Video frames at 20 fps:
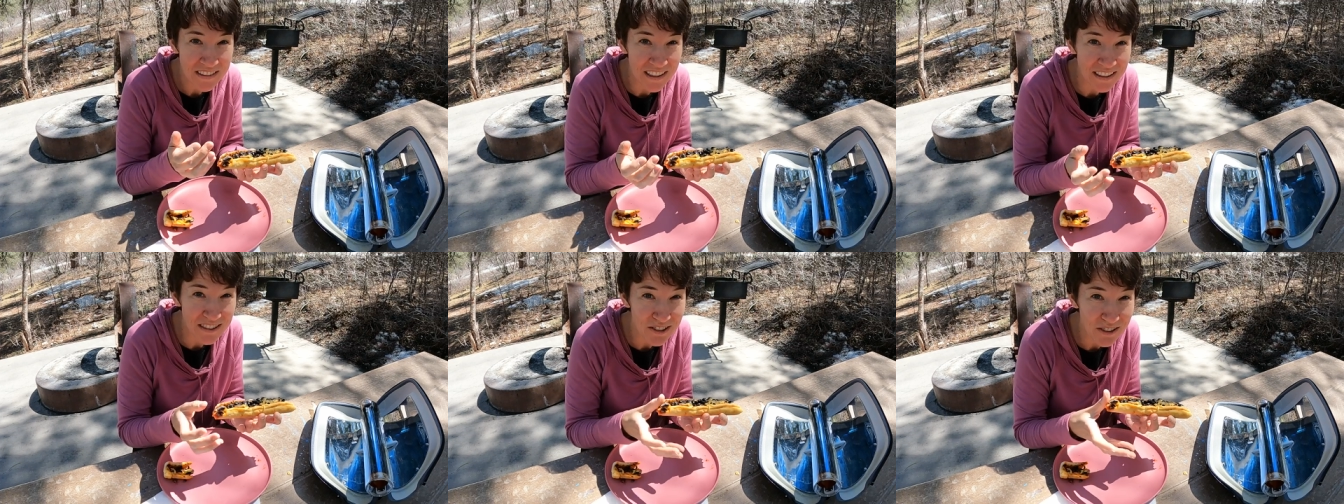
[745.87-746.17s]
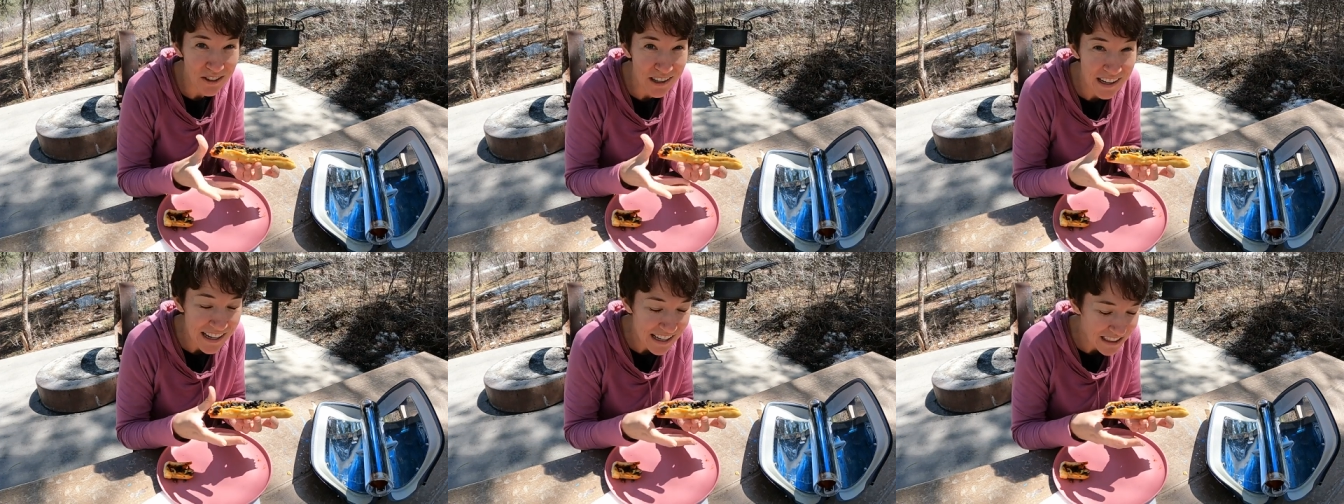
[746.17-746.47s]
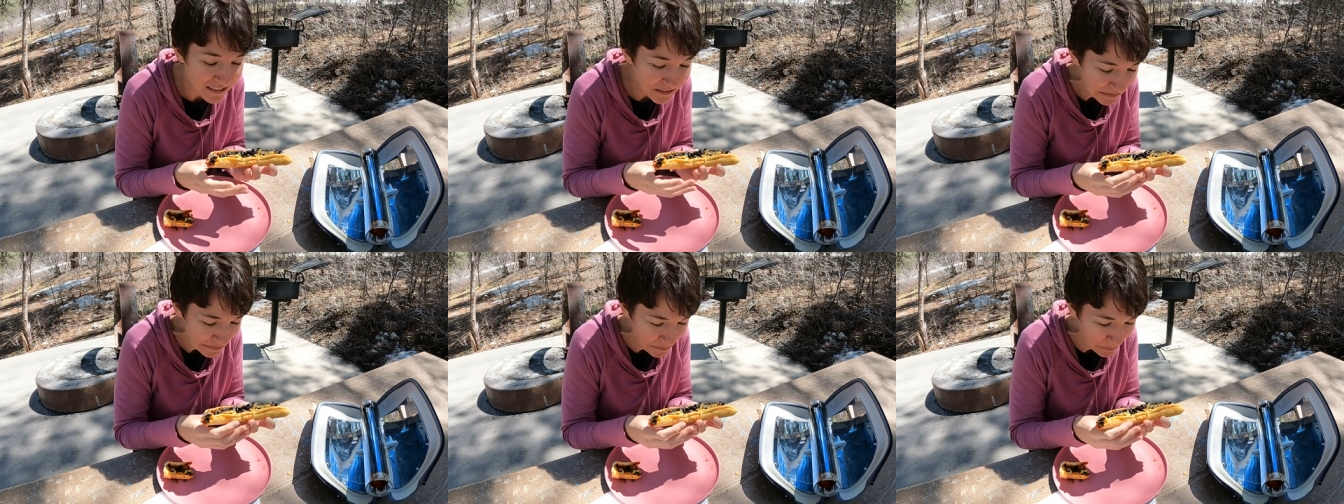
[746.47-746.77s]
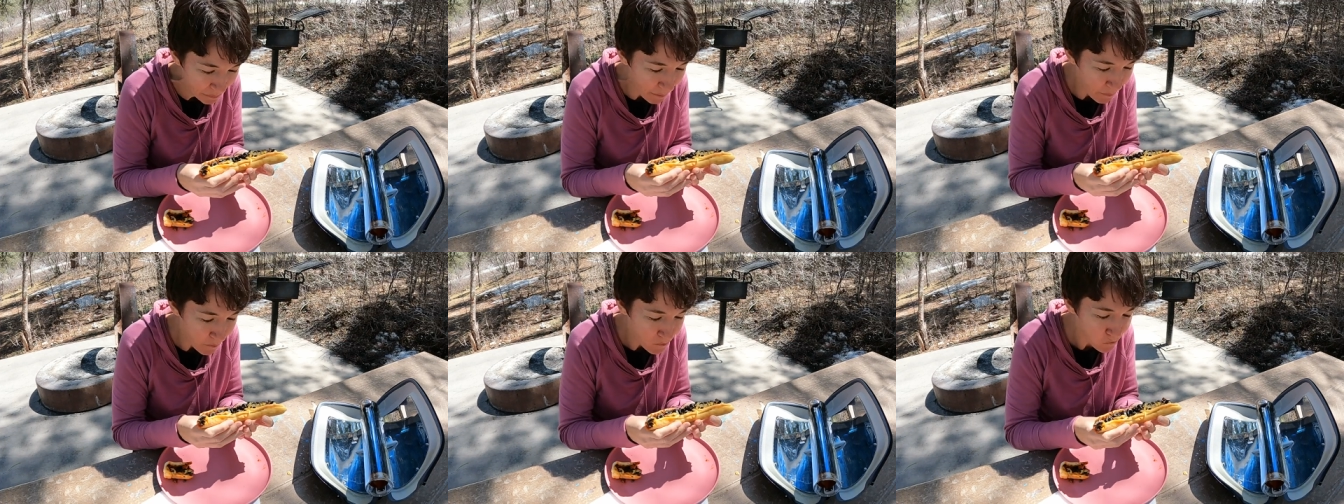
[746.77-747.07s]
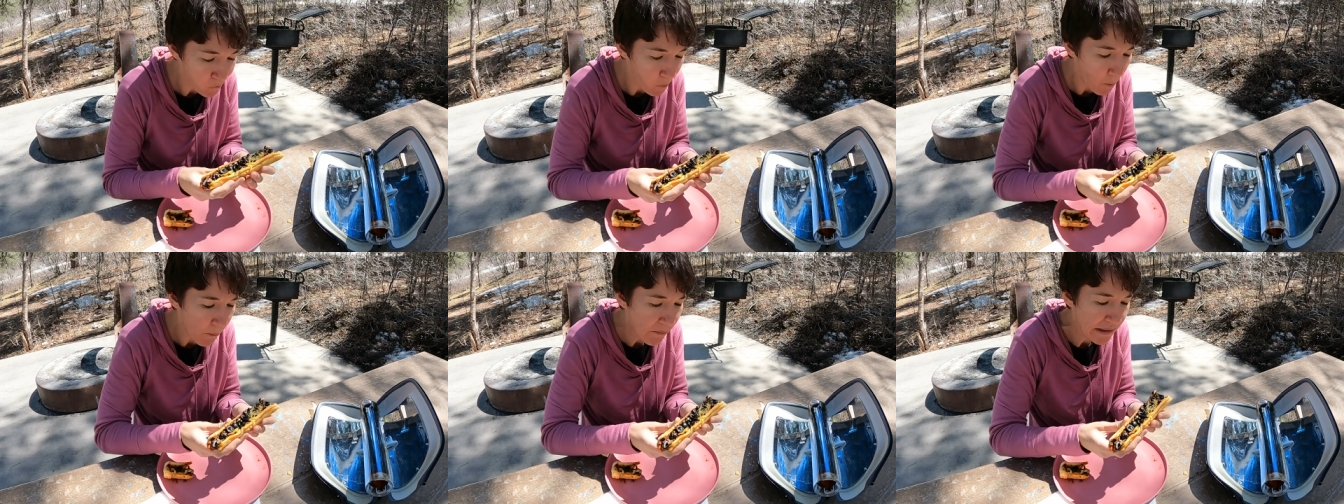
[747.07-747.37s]
Tastes great.
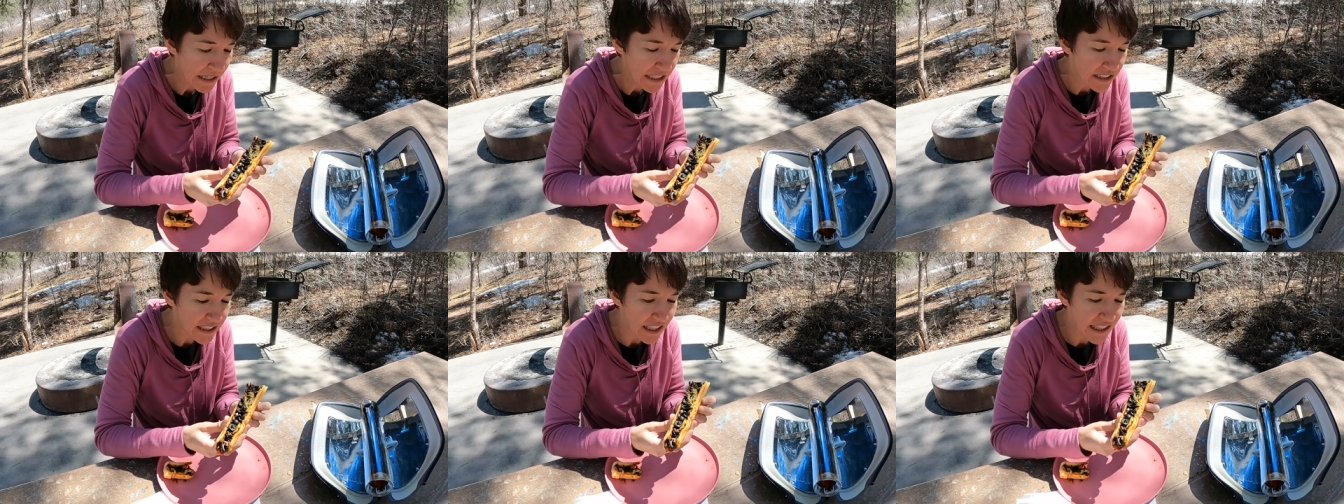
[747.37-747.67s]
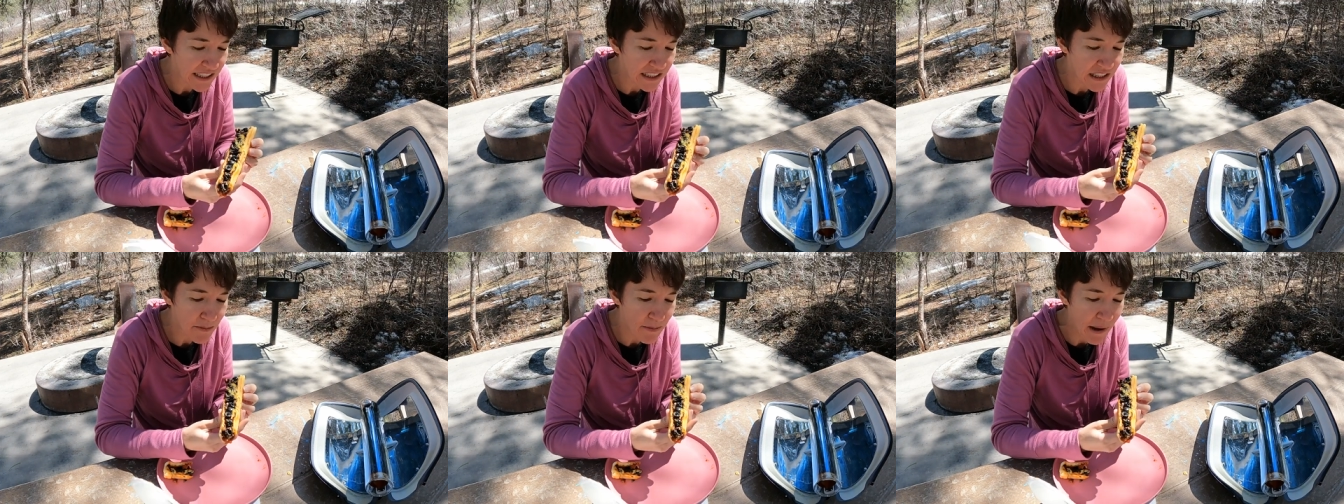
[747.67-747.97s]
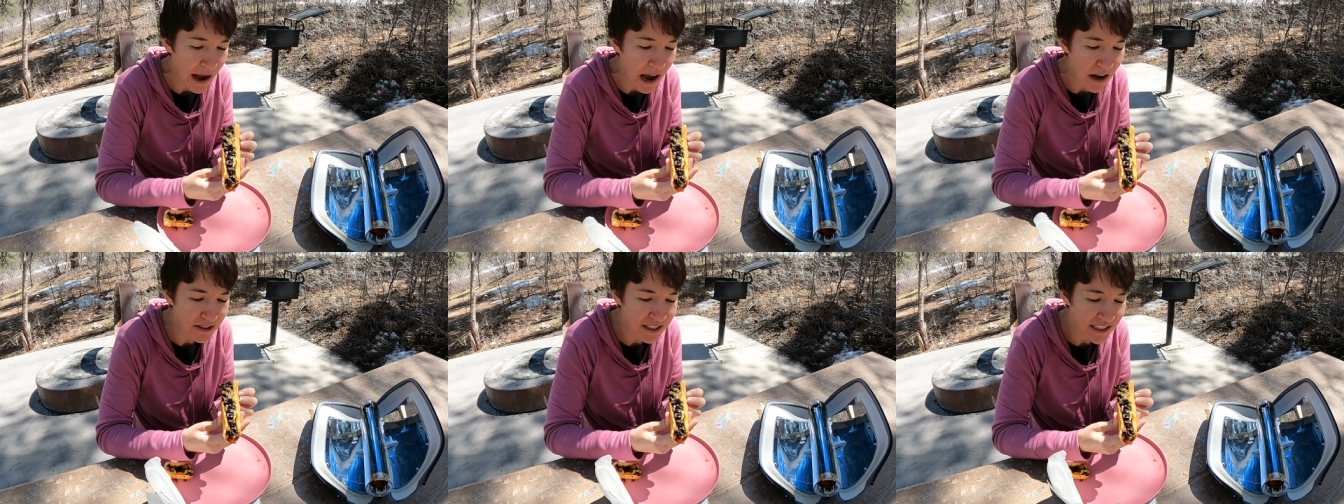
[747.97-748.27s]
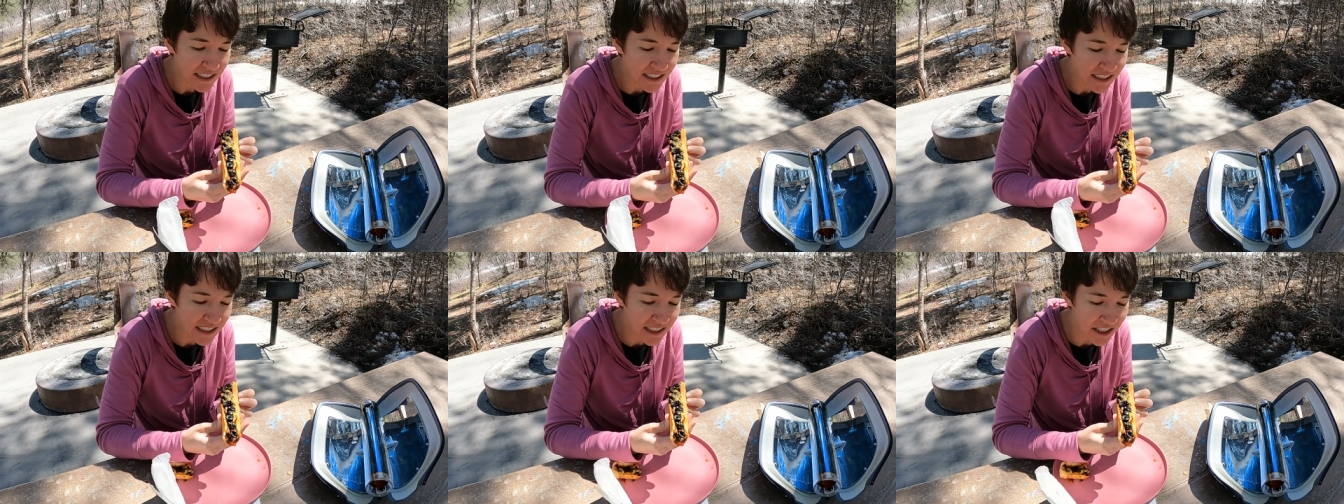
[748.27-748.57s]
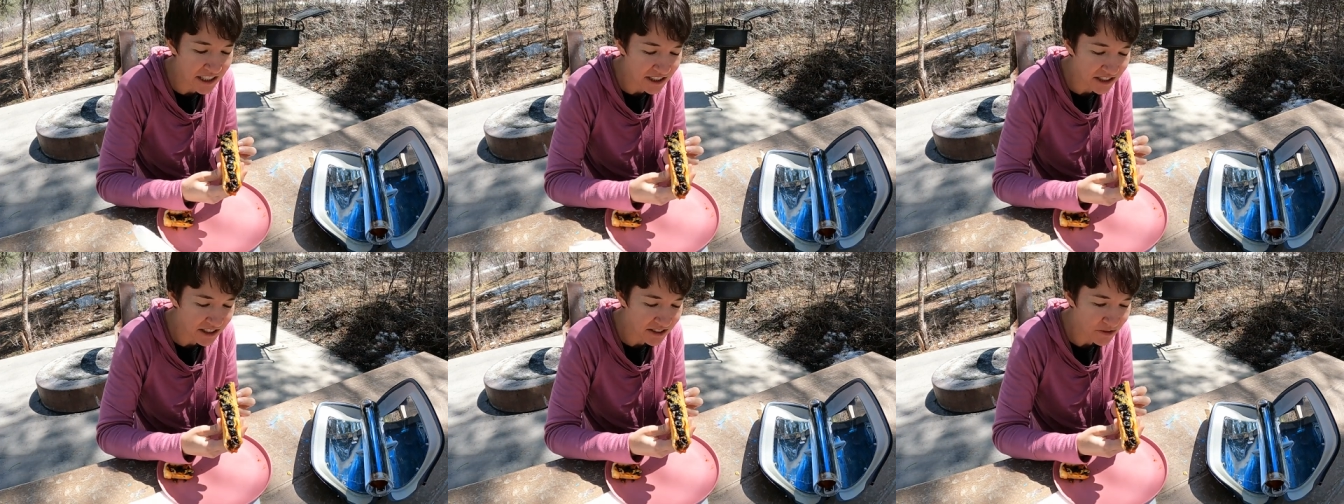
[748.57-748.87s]
Pizza in the
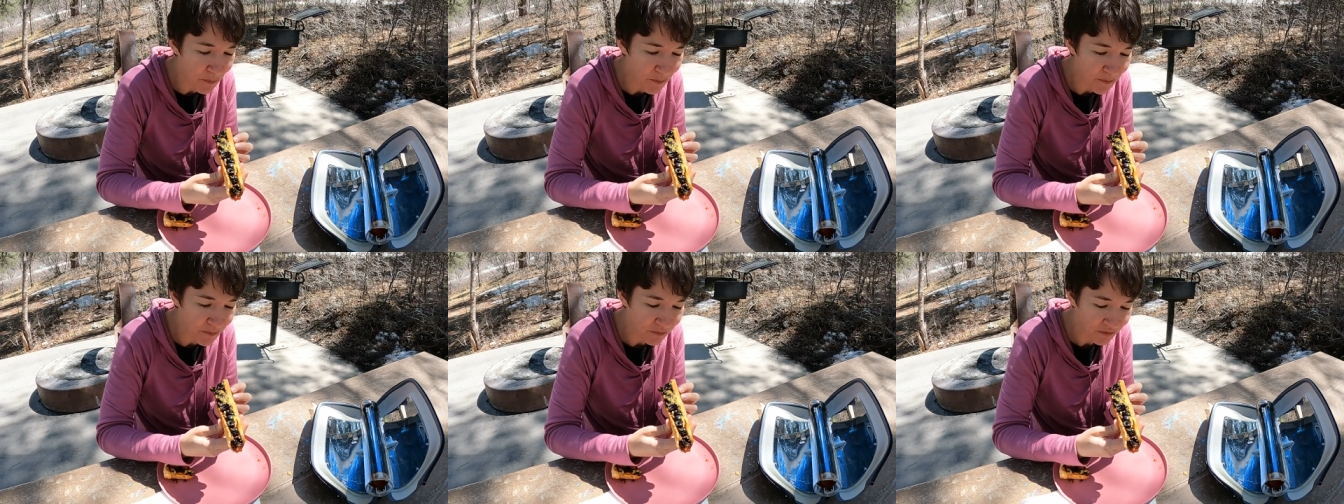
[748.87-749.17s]
mountains.